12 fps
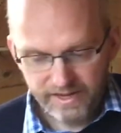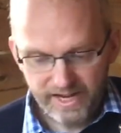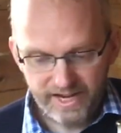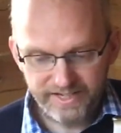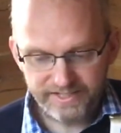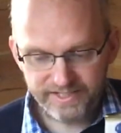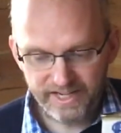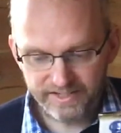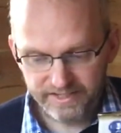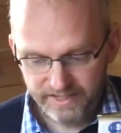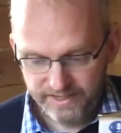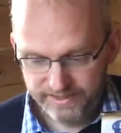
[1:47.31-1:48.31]
and he
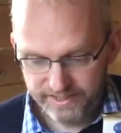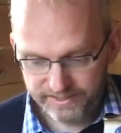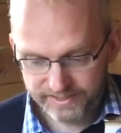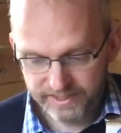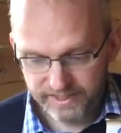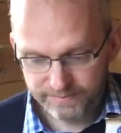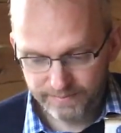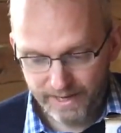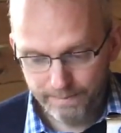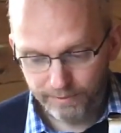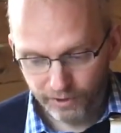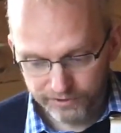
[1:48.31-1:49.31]
said, "This is my
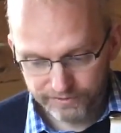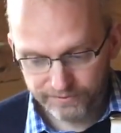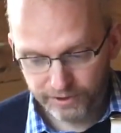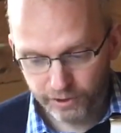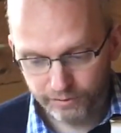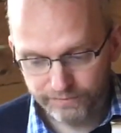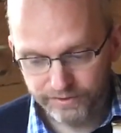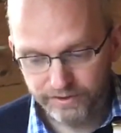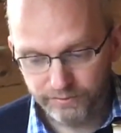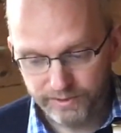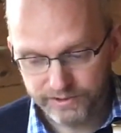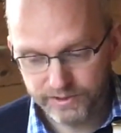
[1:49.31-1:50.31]
blood of the
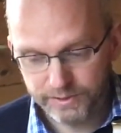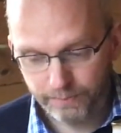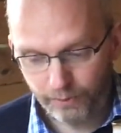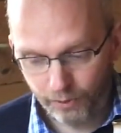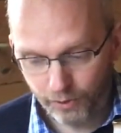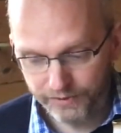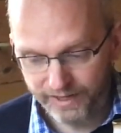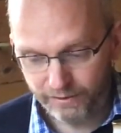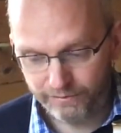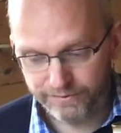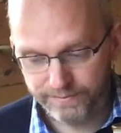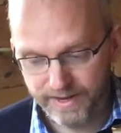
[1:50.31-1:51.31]
covenant, which is poured
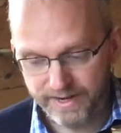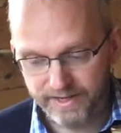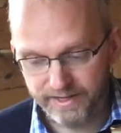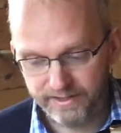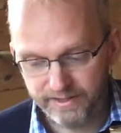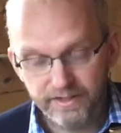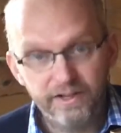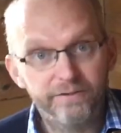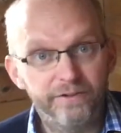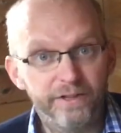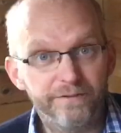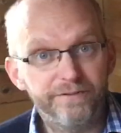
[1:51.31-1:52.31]
out for many
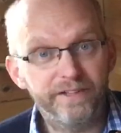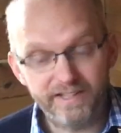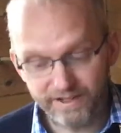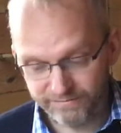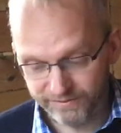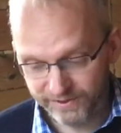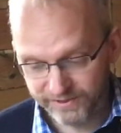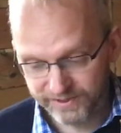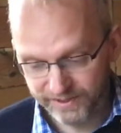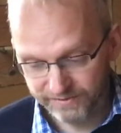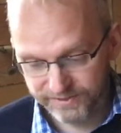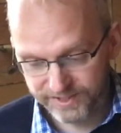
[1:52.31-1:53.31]
for the forgiveness
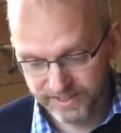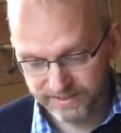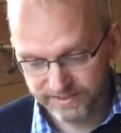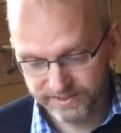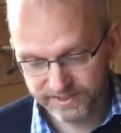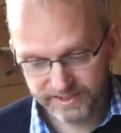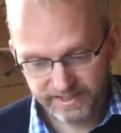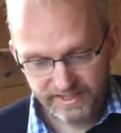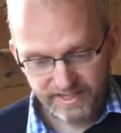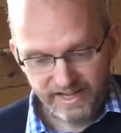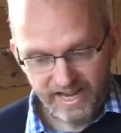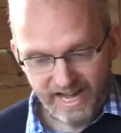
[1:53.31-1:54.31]
of sins."
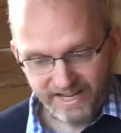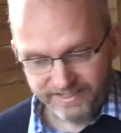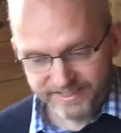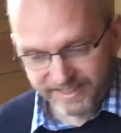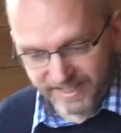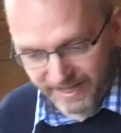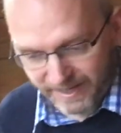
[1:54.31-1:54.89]
And